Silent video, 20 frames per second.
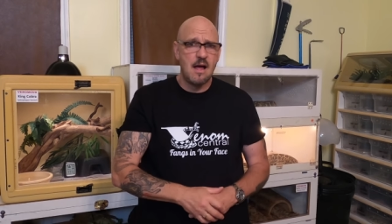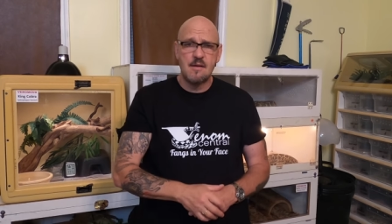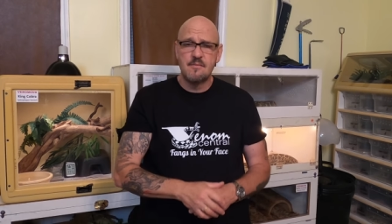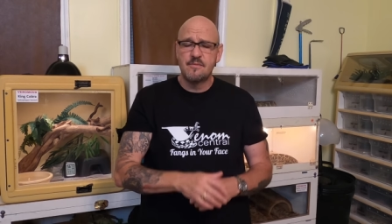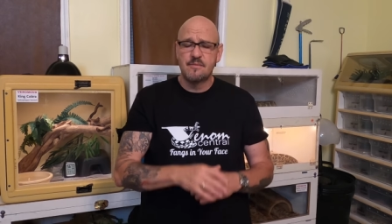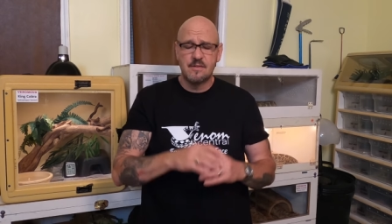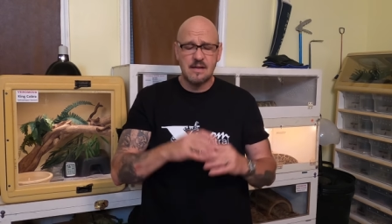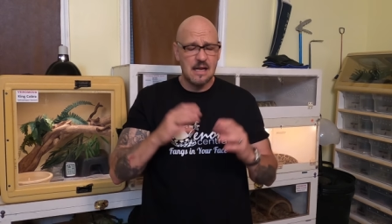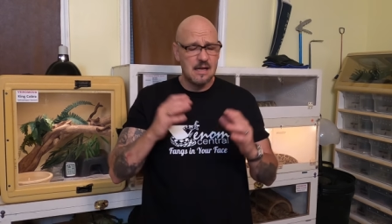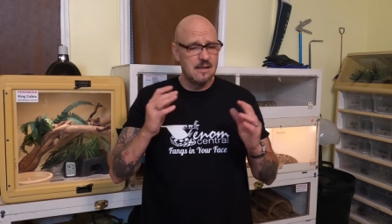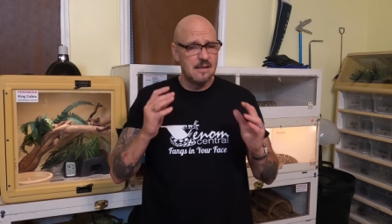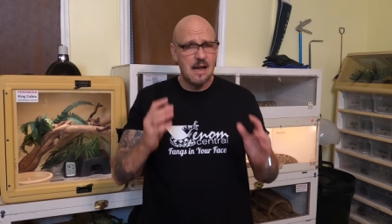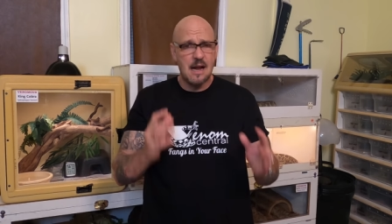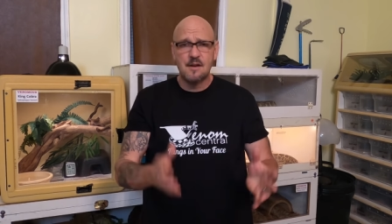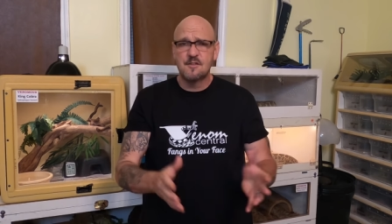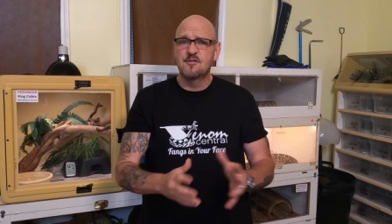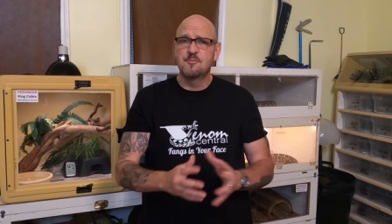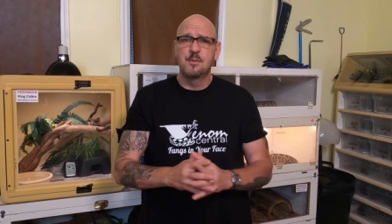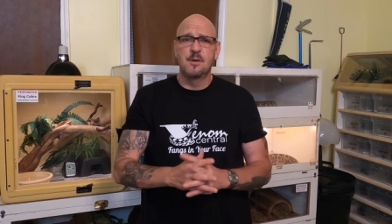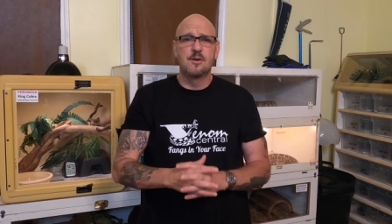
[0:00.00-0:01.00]
I've got a
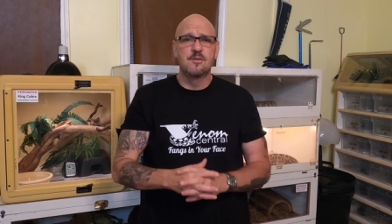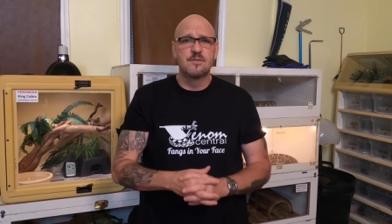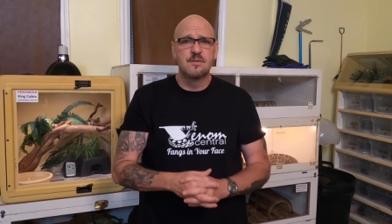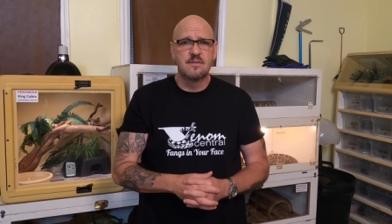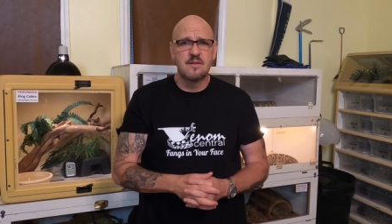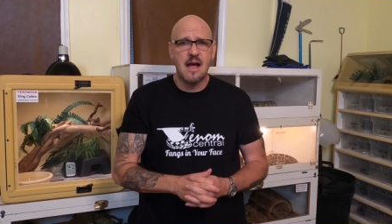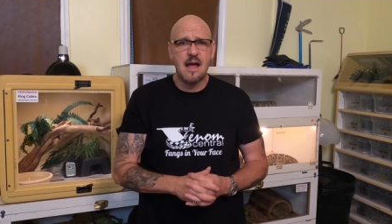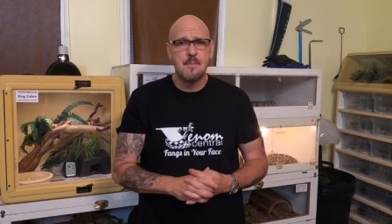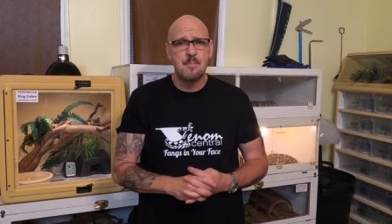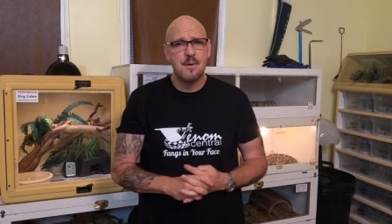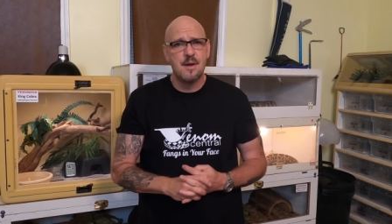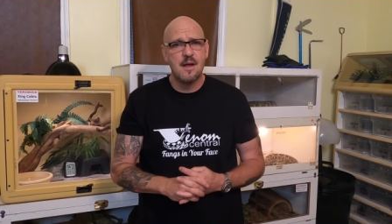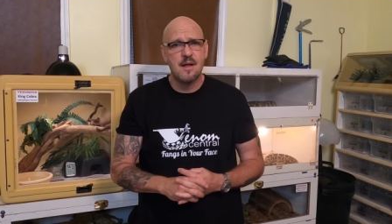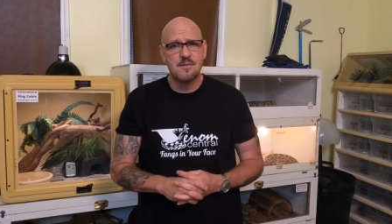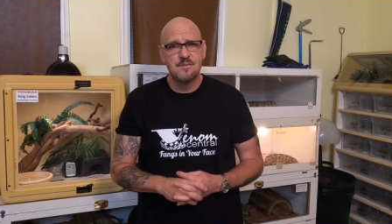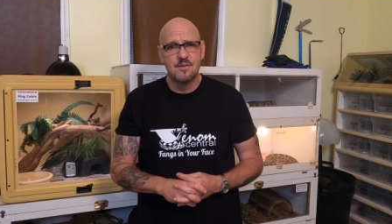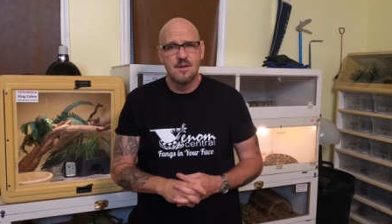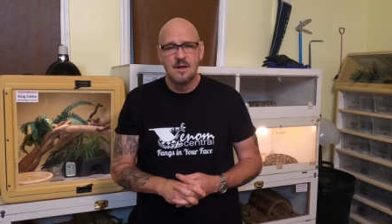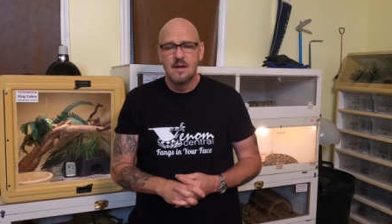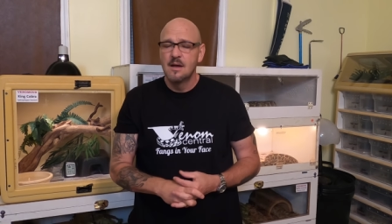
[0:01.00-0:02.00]
lot of experience with
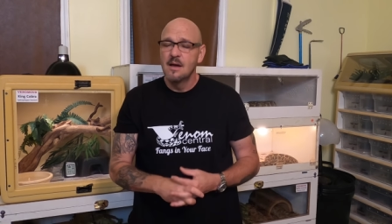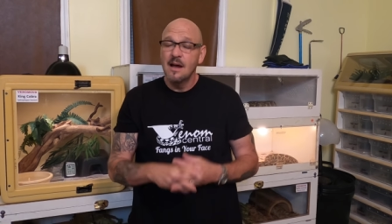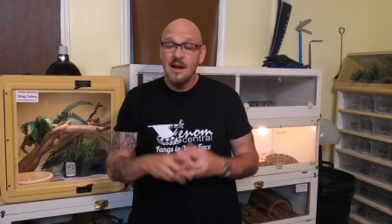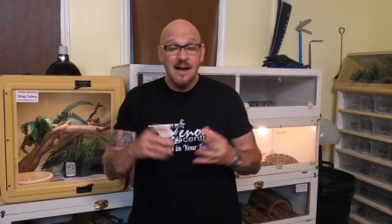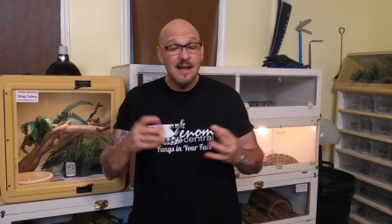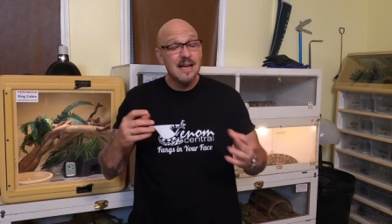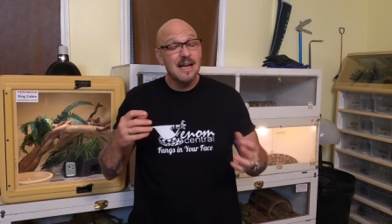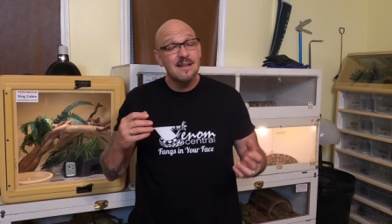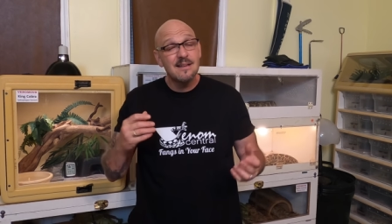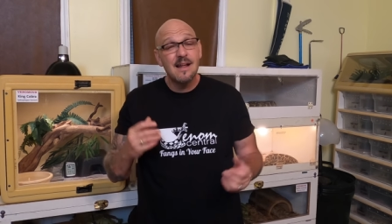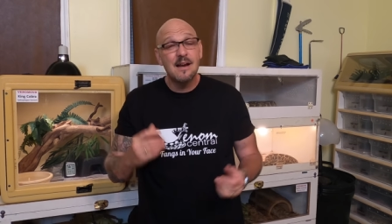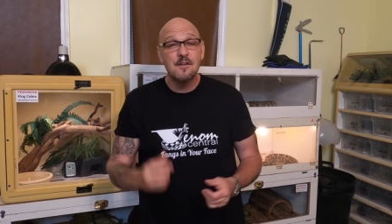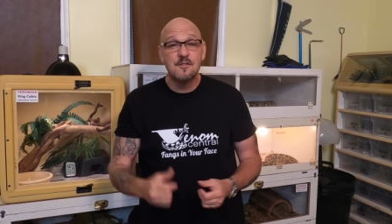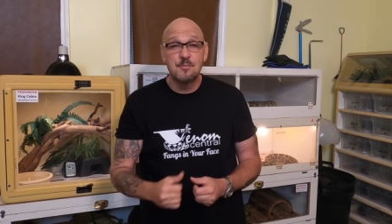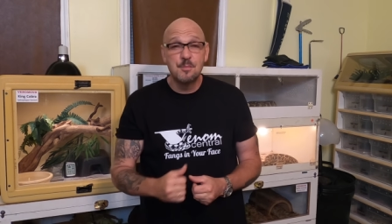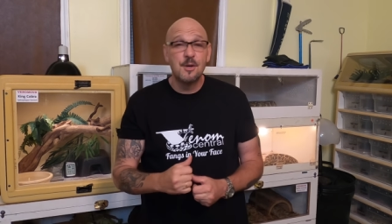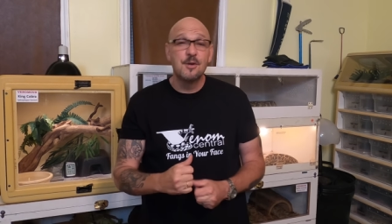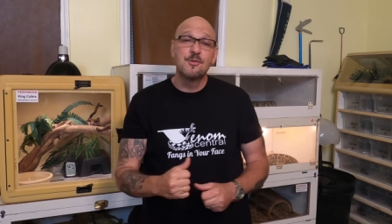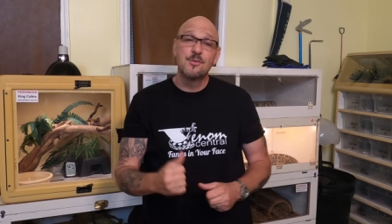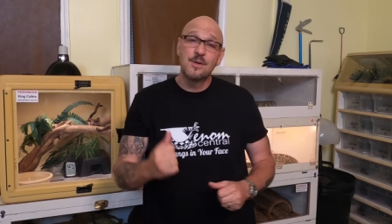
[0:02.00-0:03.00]
taipans and I've got a lot of
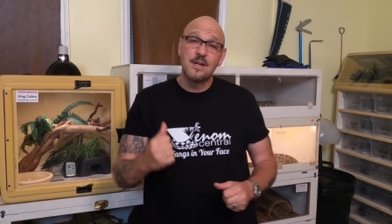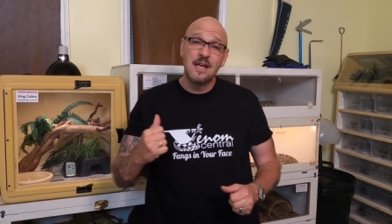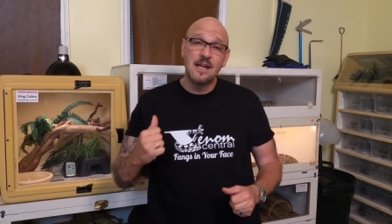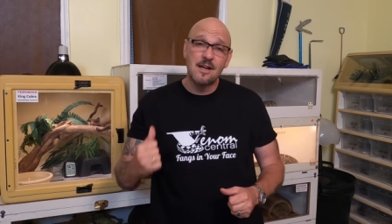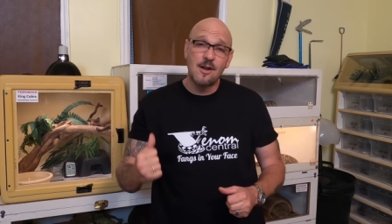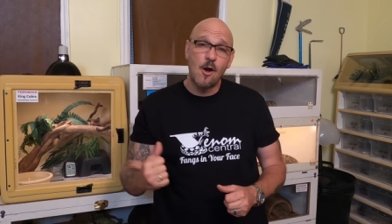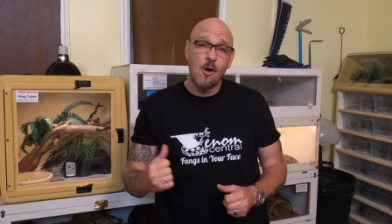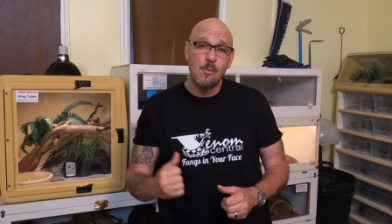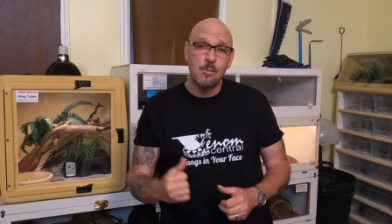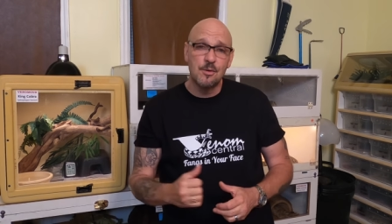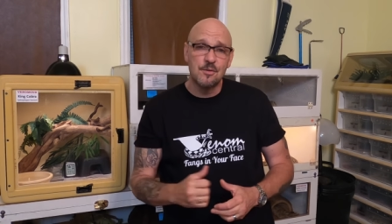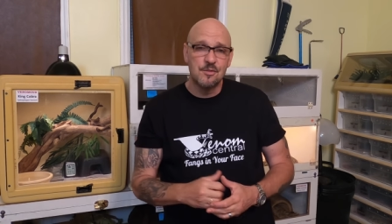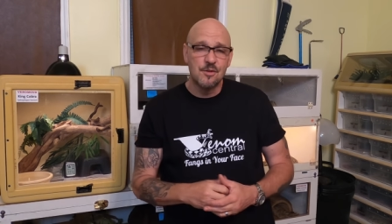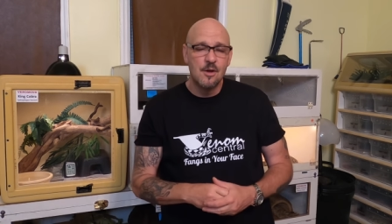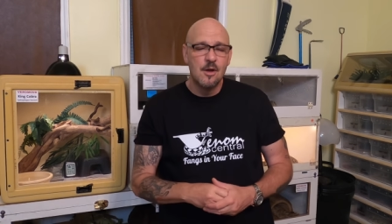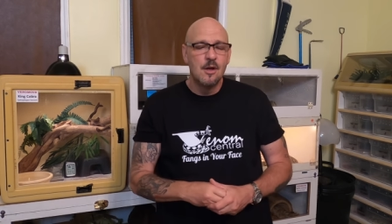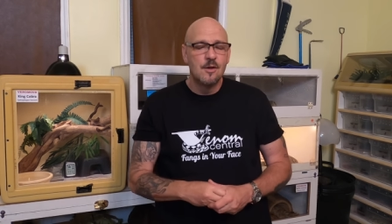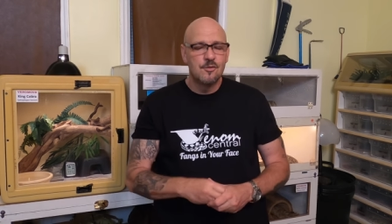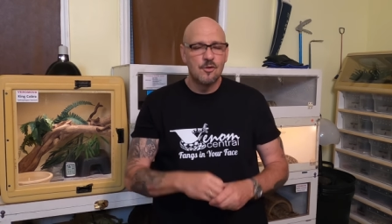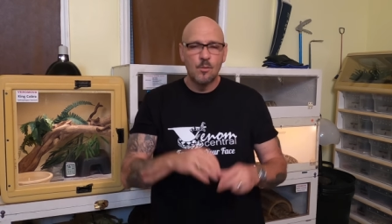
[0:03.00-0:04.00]
experience with king cobras.